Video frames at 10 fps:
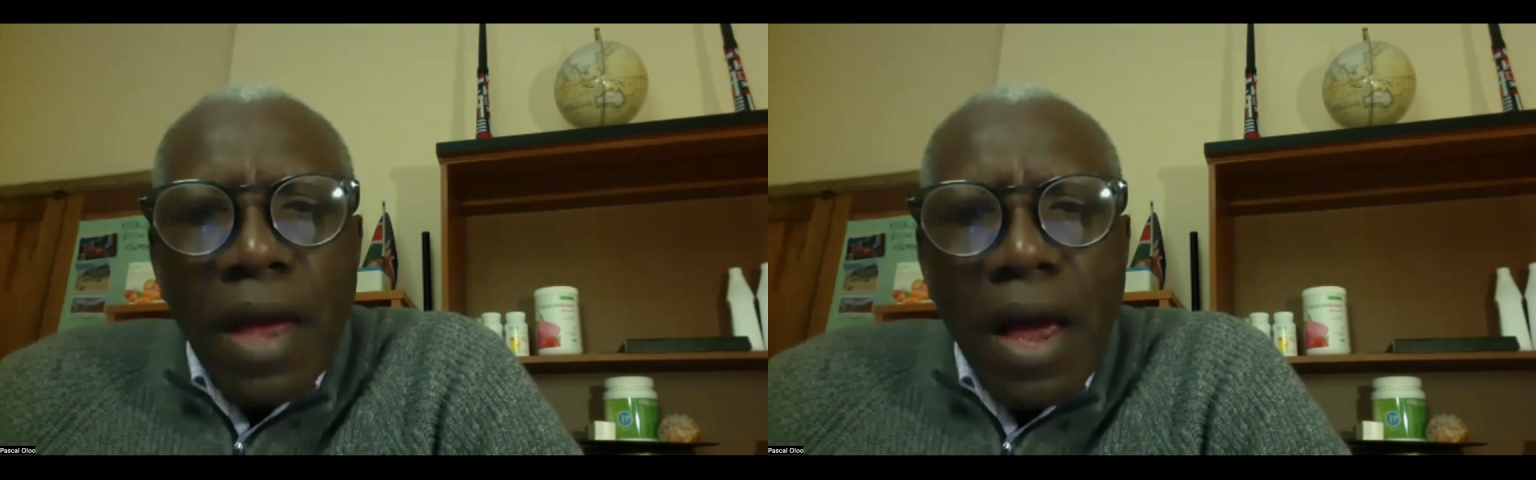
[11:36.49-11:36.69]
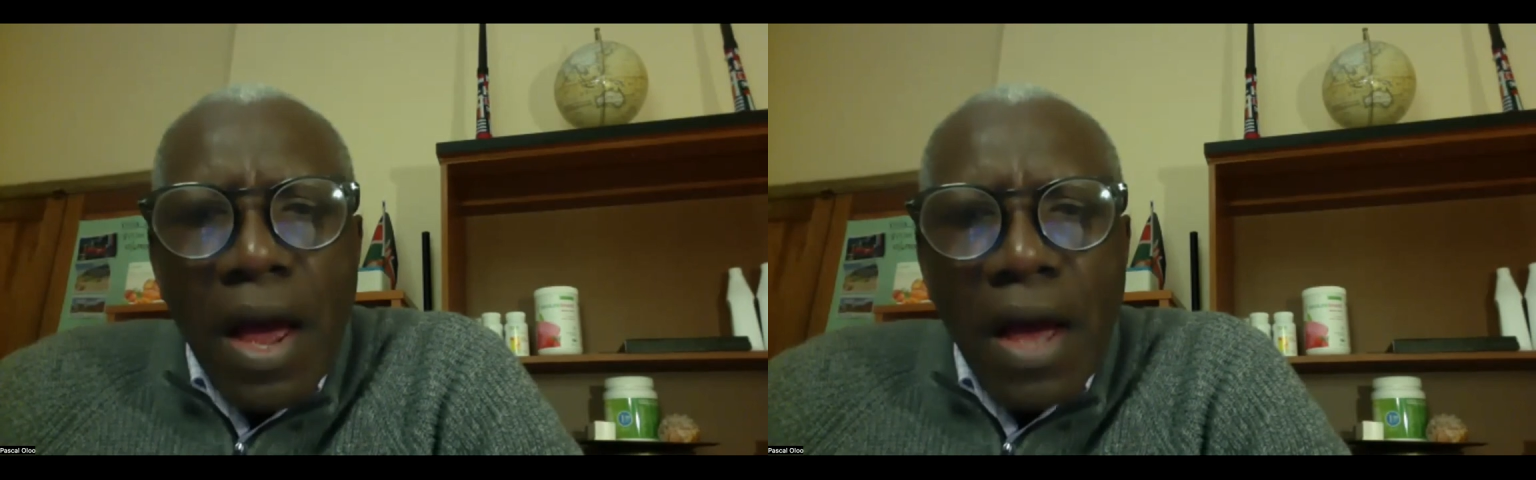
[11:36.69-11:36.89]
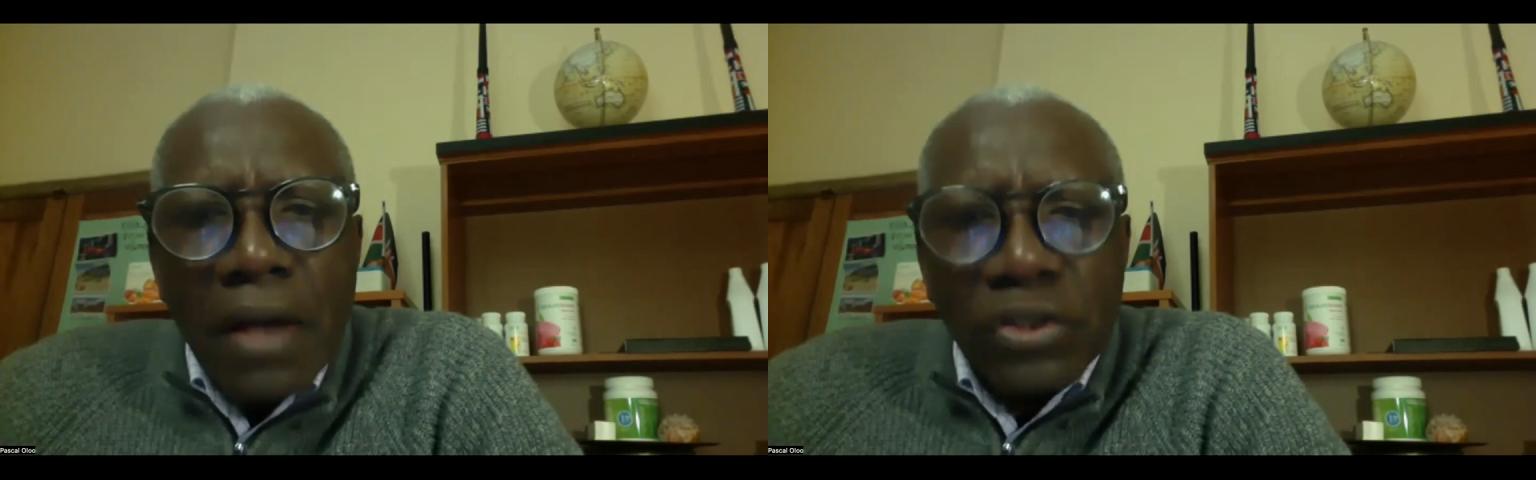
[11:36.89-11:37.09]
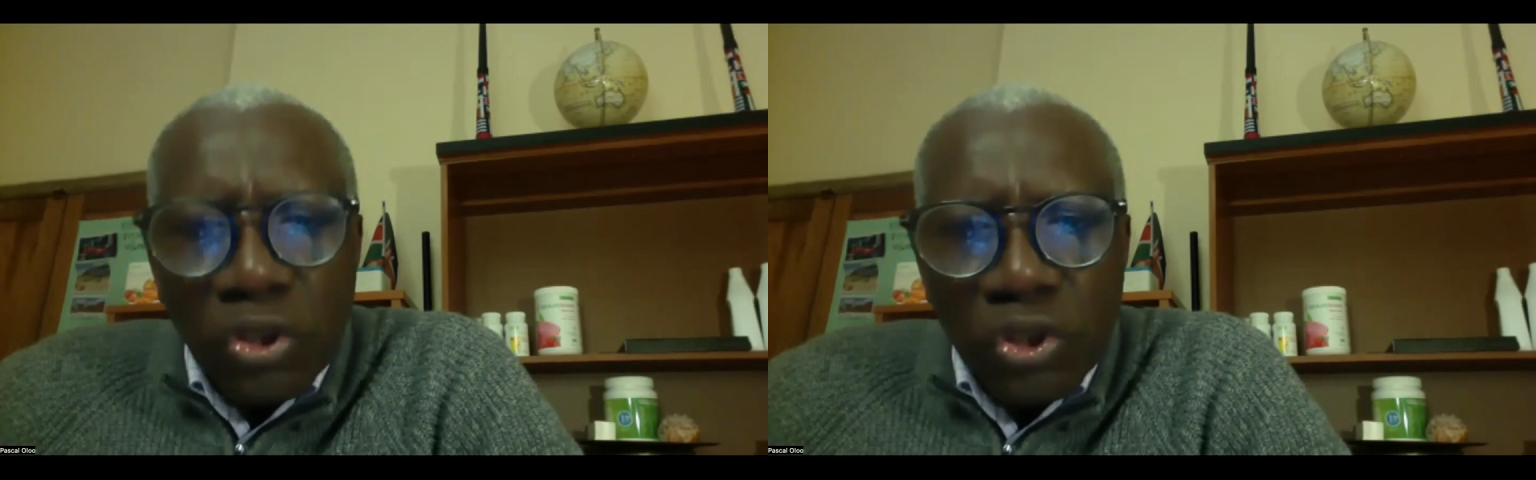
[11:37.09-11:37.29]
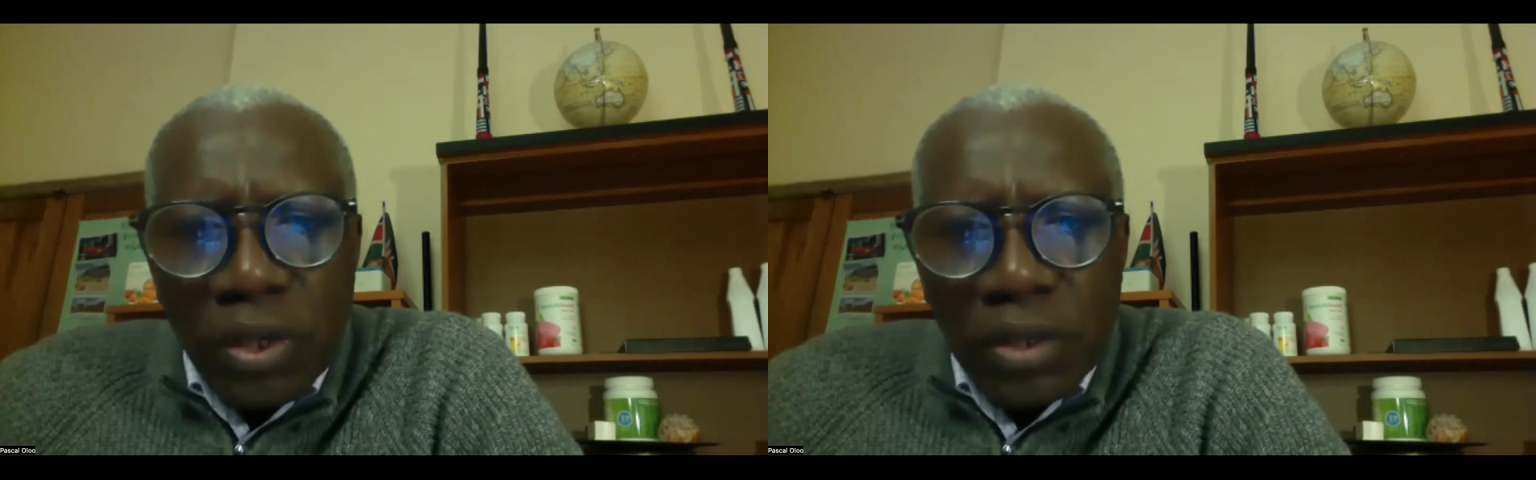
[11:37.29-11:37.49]
and
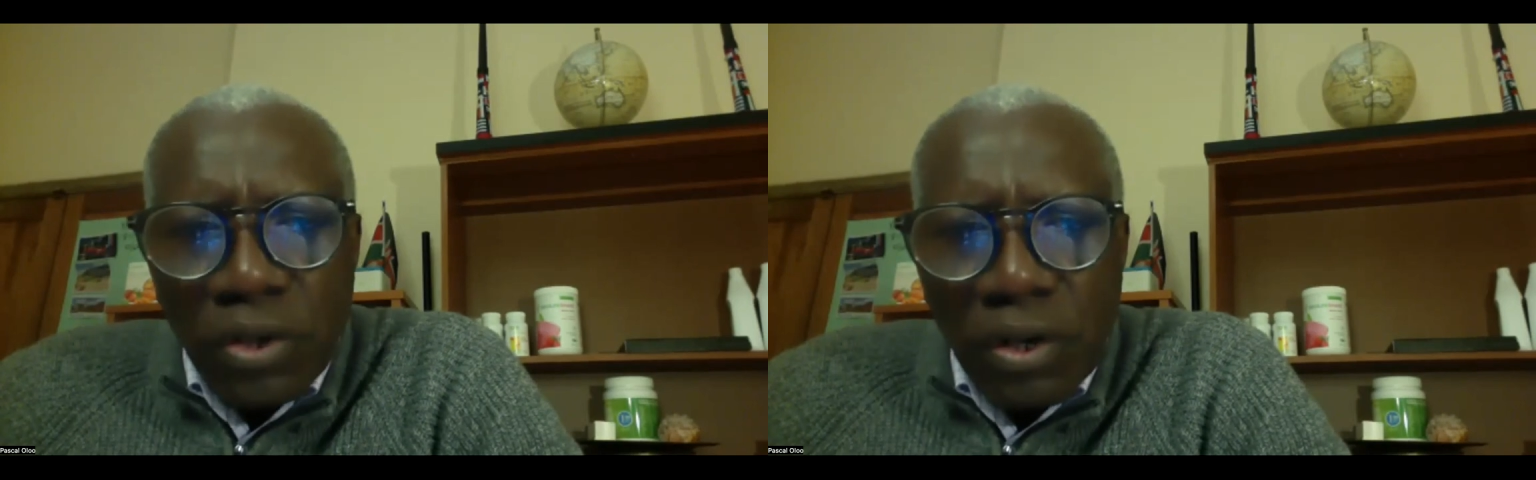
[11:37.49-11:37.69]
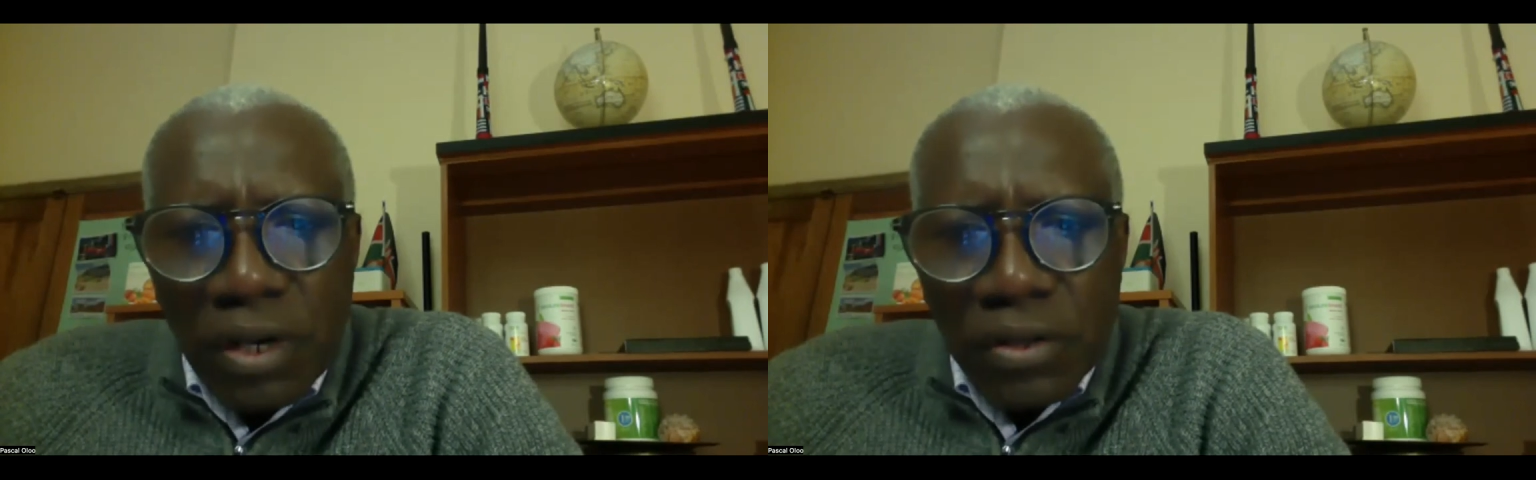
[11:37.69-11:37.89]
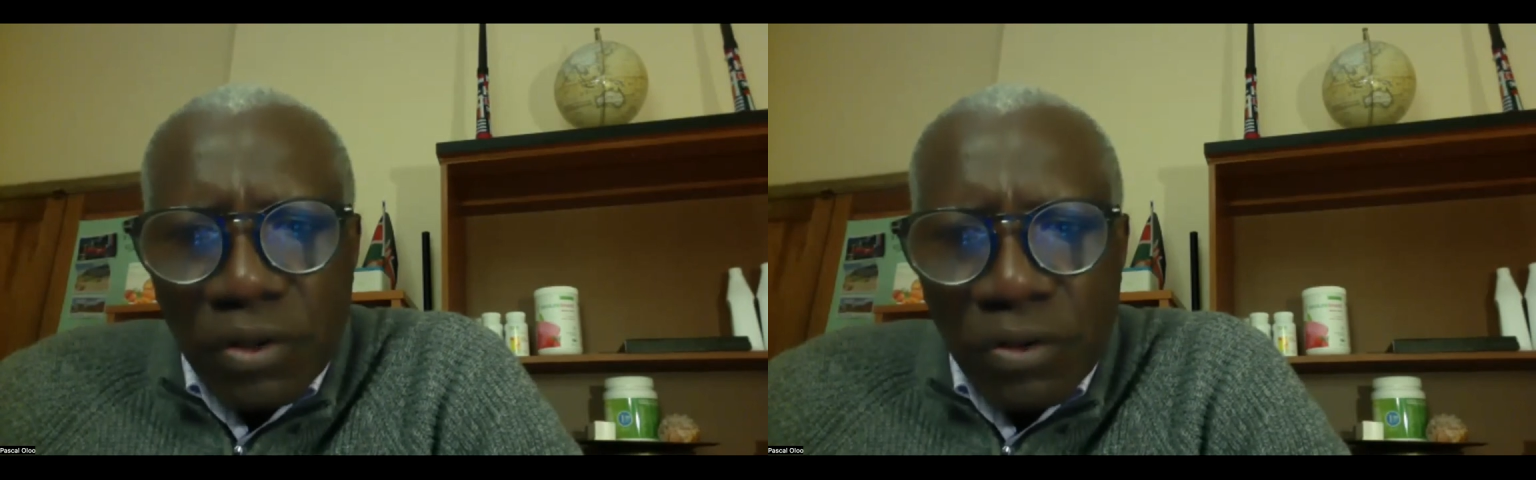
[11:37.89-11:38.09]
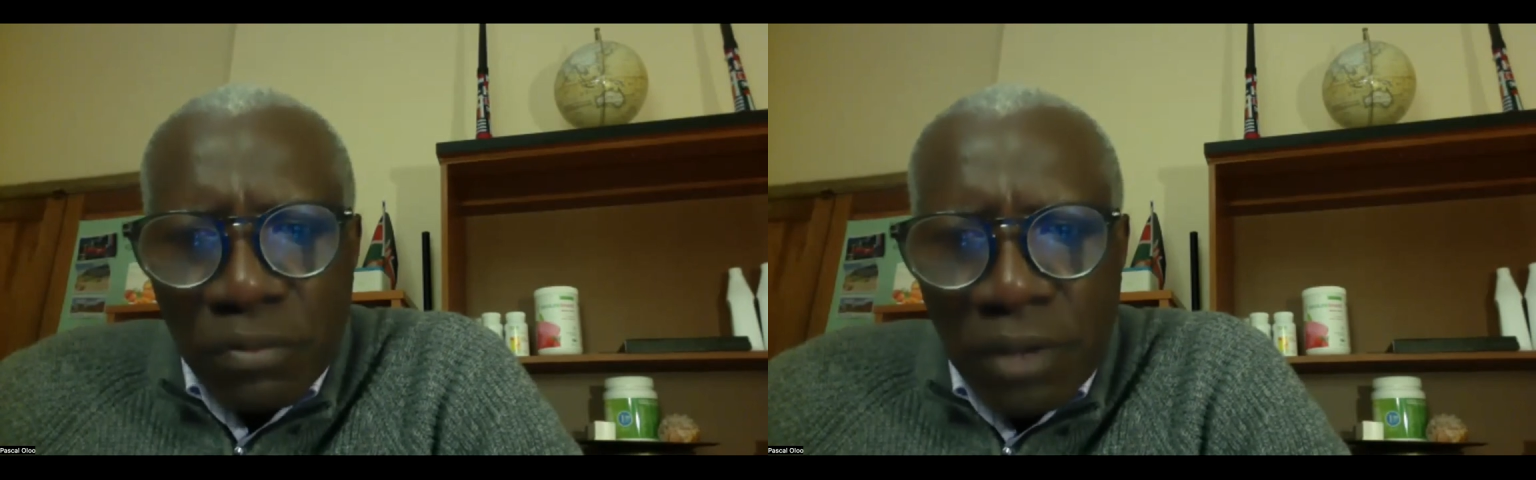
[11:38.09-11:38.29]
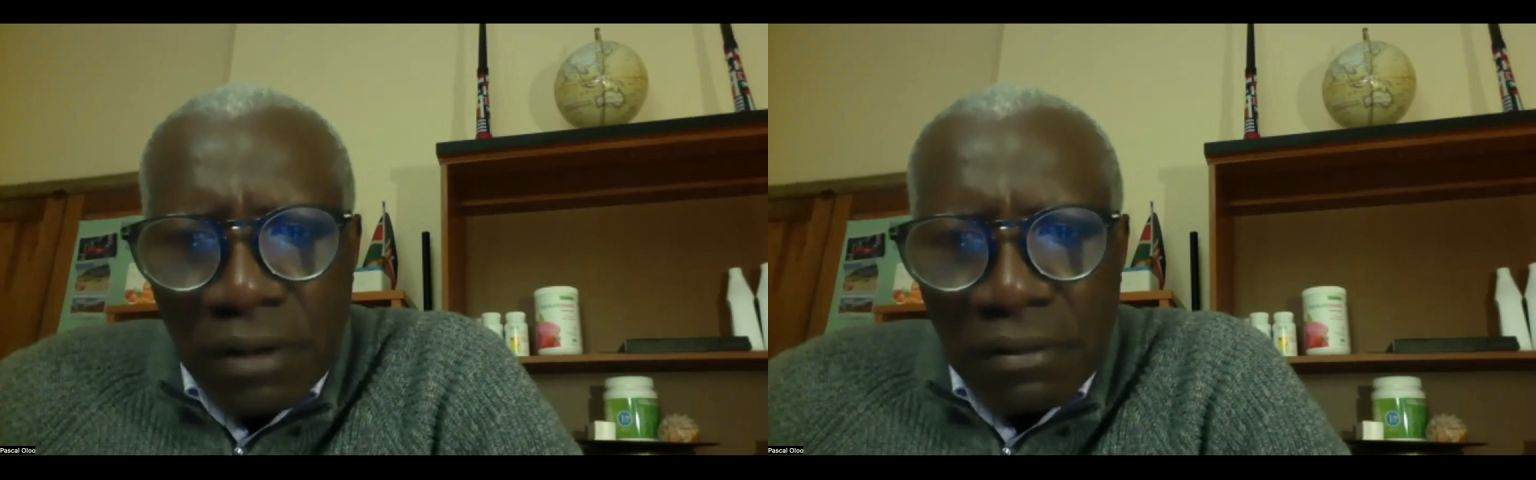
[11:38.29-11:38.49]
Joshua Ndoka's
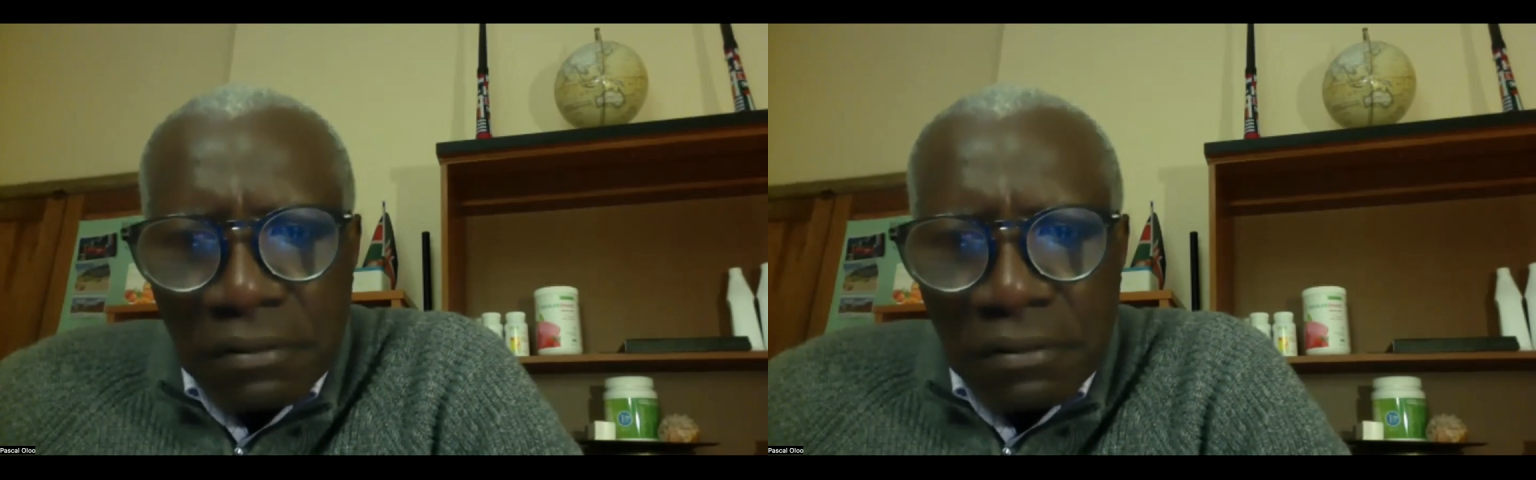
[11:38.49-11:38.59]
Ouma.